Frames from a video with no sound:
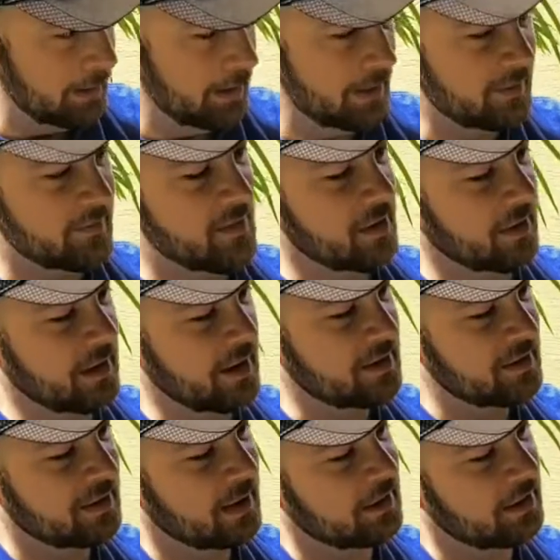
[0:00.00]
it's very nice
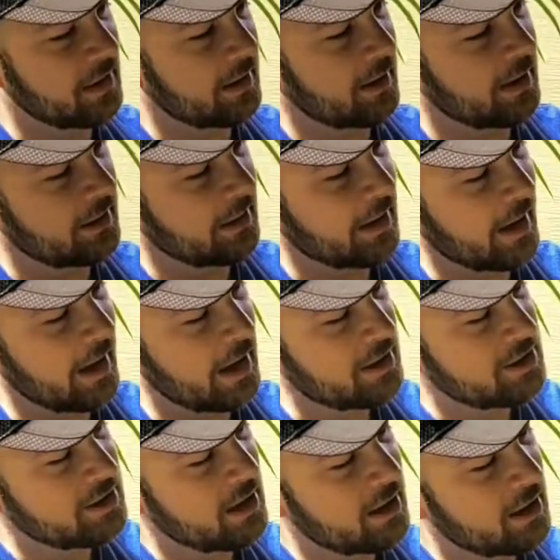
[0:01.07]
to get like a handshake